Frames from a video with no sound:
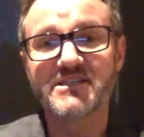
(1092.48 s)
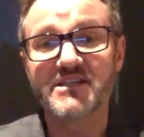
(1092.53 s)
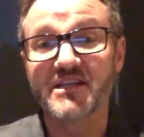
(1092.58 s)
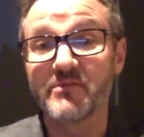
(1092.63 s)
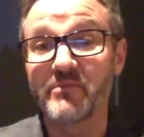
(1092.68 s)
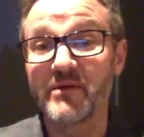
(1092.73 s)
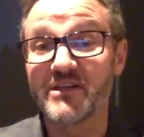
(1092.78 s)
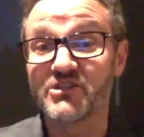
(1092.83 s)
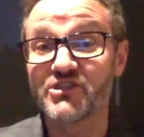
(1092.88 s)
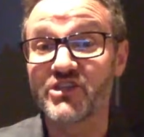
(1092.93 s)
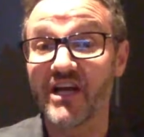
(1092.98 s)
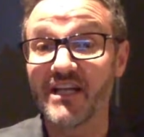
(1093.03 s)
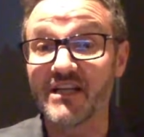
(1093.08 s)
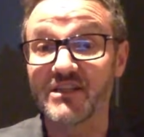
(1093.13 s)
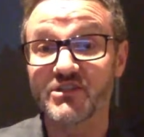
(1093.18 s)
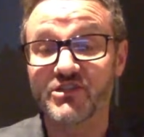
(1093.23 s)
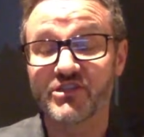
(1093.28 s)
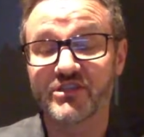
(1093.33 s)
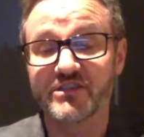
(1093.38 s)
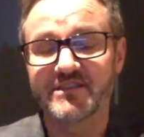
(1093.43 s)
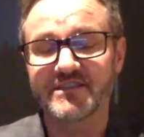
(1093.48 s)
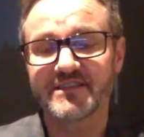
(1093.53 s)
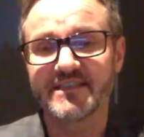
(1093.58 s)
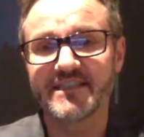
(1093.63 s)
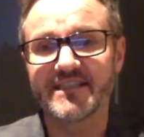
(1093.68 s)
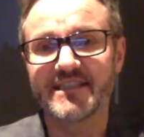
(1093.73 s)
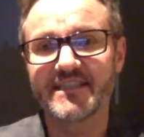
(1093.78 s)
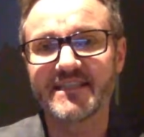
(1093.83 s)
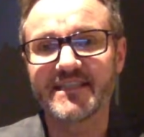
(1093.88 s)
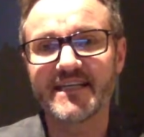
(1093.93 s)
it's going to be a challenge.
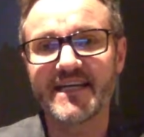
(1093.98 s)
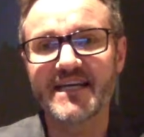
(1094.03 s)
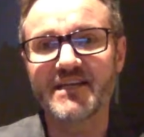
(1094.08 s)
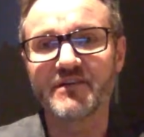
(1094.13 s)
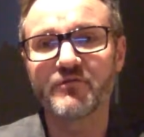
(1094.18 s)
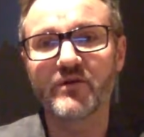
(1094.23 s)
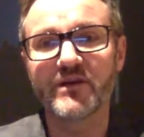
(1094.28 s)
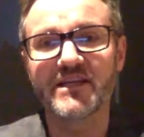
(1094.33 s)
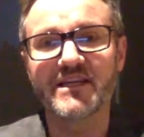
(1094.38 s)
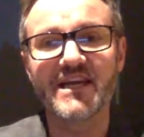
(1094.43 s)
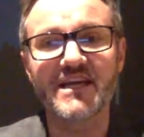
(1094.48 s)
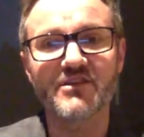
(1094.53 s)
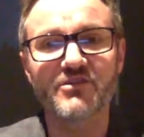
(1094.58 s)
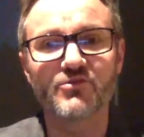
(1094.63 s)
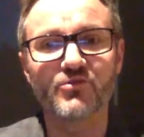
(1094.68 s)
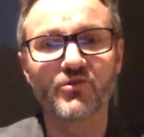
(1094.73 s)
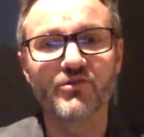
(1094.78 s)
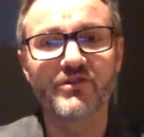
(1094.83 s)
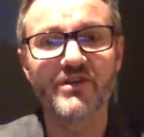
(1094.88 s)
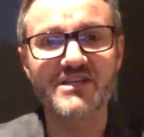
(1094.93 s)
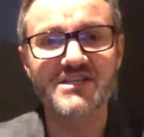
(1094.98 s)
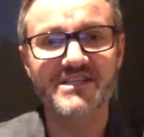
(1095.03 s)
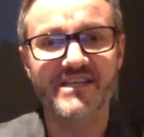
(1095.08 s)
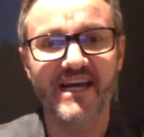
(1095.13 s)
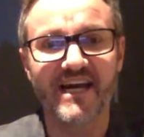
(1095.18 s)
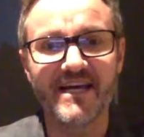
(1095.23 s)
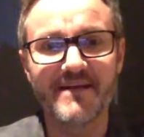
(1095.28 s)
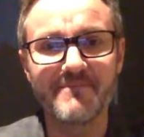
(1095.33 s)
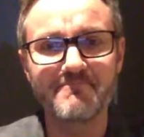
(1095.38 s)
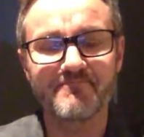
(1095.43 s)
And if we can get through this
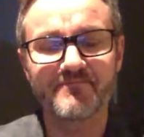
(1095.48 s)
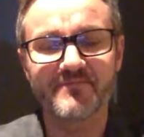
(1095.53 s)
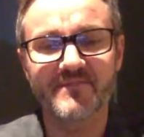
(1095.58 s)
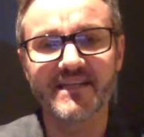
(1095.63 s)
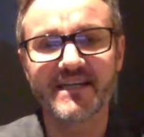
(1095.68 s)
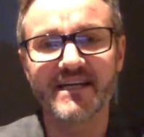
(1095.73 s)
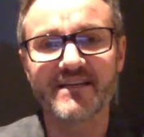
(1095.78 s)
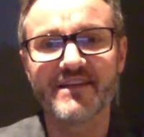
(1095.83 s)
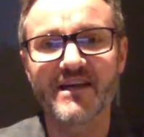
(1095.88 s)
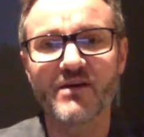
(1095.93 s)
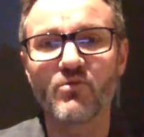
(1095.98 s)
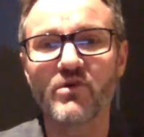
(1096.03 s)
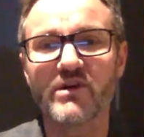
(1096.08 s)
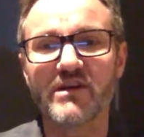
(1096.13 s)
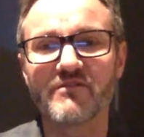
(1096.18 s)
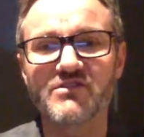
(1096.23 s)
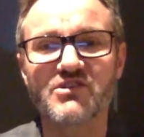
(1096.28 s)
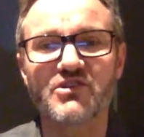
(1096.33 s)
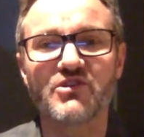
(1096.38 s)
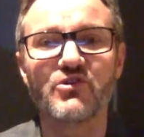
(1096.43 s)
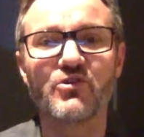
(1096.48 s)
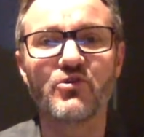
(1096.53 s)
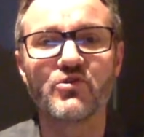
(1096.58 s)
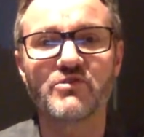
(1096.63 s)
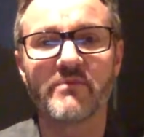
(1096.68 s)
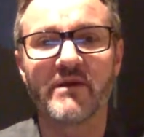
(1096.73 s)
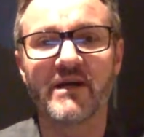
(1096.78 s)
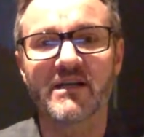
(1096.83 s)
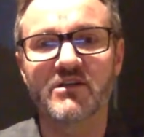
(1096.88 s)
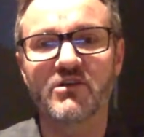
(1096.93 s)
game, that will give us a
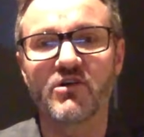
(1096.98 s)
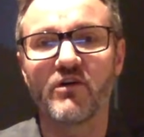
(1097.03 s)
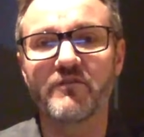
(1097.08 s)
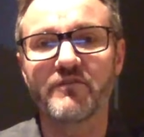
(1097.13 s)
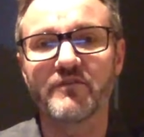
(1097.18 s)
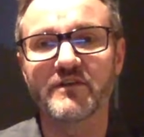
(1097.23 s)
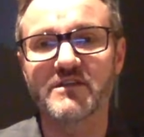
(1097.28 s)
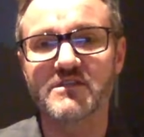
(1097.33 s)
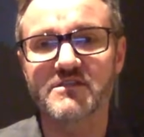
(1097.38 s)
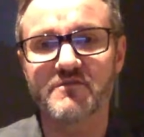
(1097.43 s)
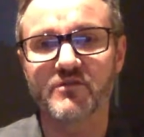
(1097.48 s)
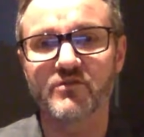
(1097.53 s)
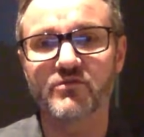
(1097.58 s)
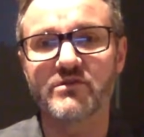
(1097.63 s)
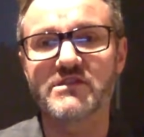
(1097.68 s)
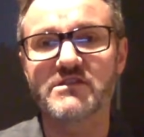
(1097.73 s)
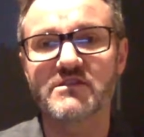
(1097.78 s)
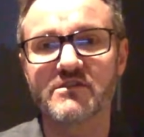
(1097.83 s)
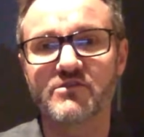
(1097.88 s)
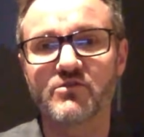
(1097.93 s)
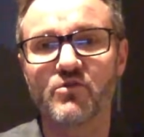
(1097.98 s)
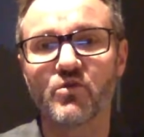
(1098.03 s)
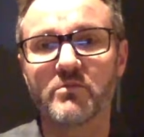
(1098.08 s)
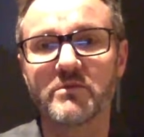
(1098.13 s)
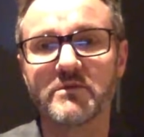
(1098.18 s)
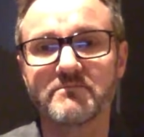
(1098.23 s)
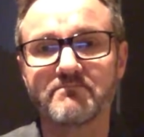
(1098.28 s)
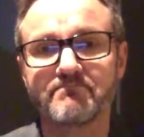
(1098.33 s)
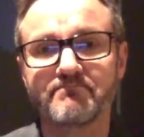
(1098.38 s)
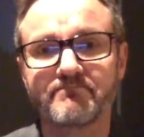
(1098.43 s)
huge amount of confidence for the rest of the
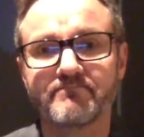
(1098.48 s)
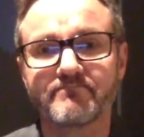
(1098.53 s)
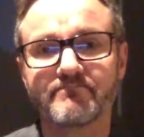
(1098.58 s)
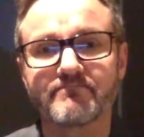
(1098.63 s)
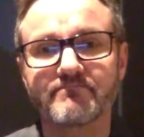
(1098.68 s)
tournament.